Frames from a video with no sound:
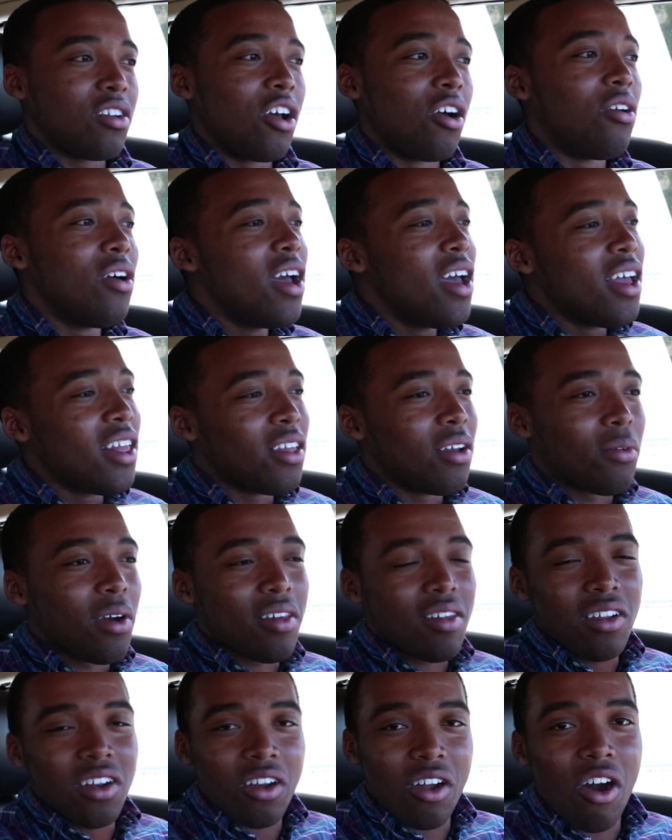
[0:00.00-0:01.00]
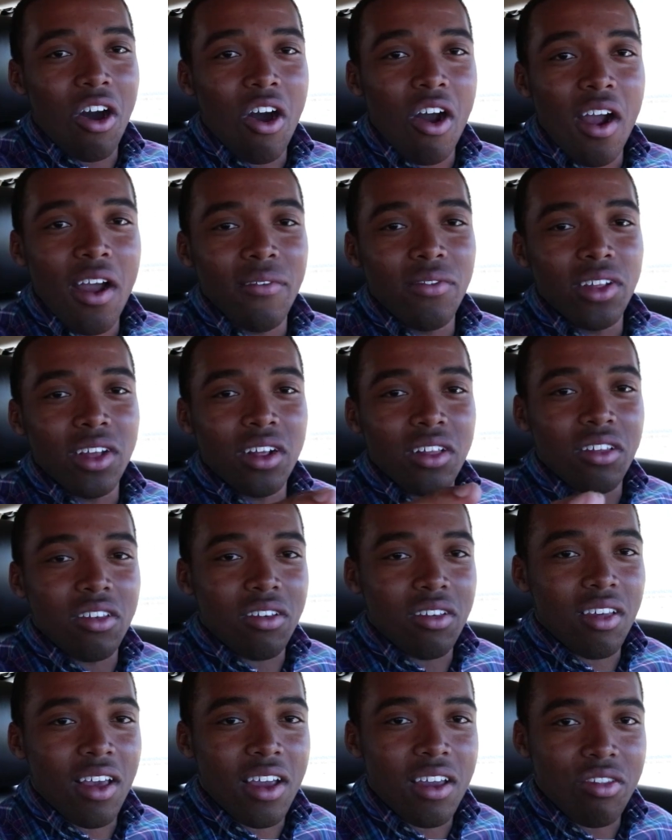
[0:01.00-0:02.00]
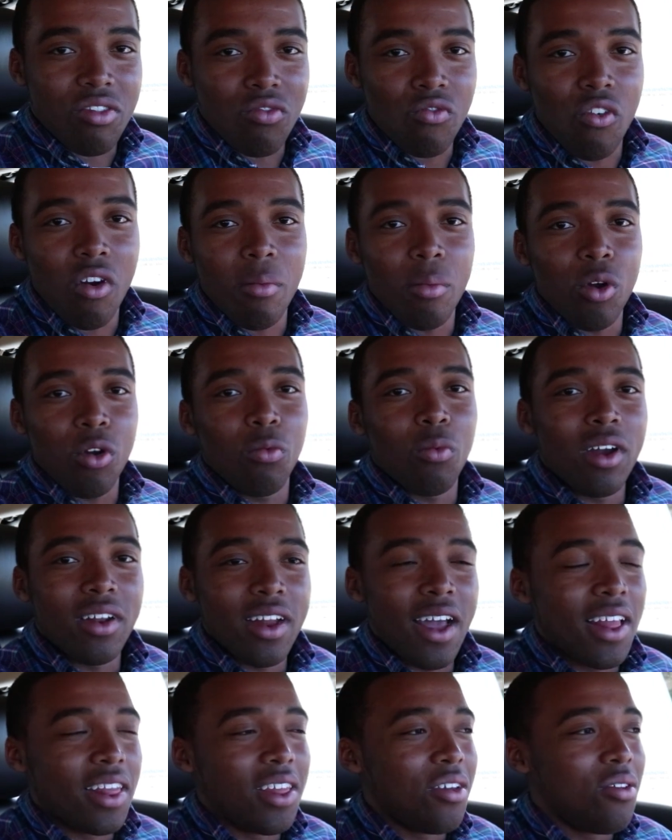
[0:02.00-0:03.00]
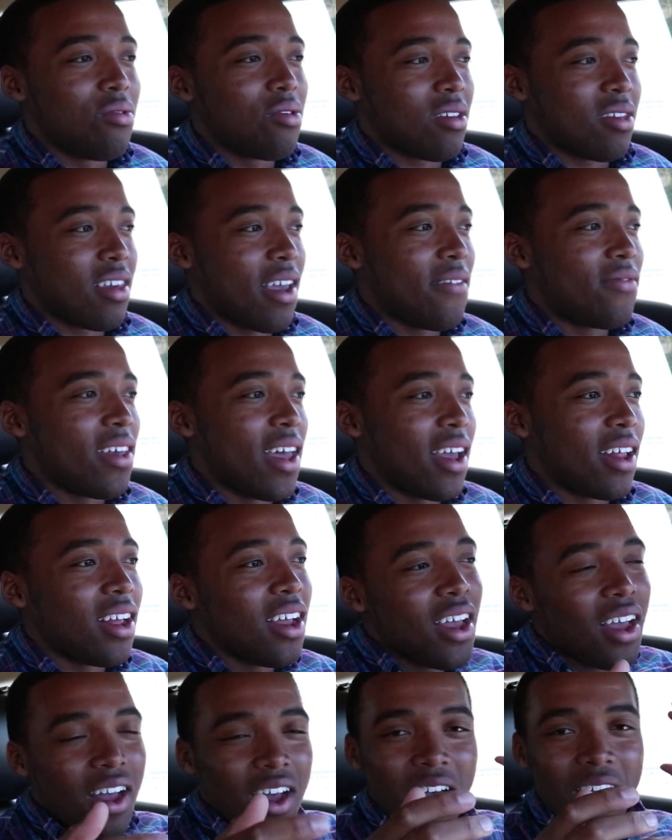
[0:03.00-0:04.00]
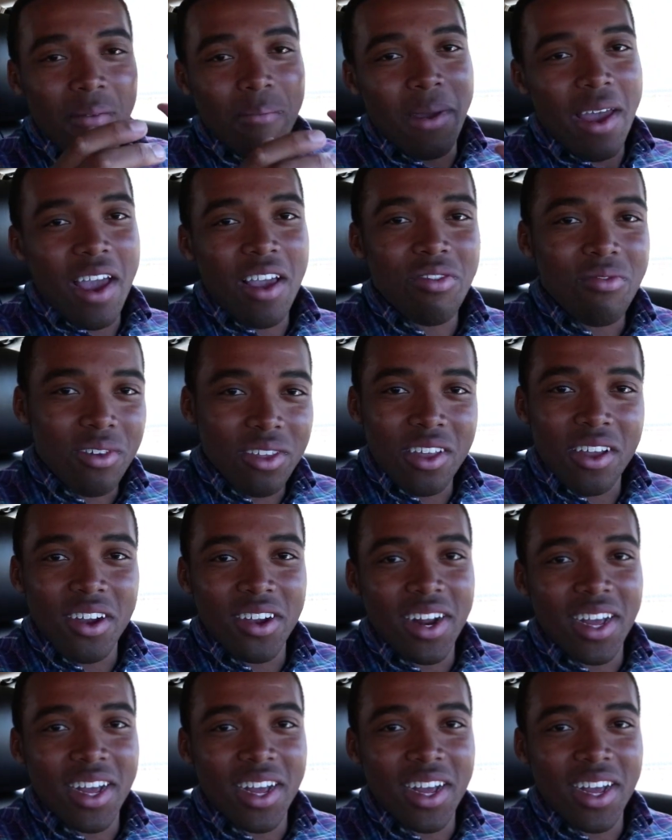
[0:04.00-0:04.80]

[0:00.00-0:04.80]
you know, the rest of the car, everything looks like it's normal and whatnot. Then you just have that badge right there,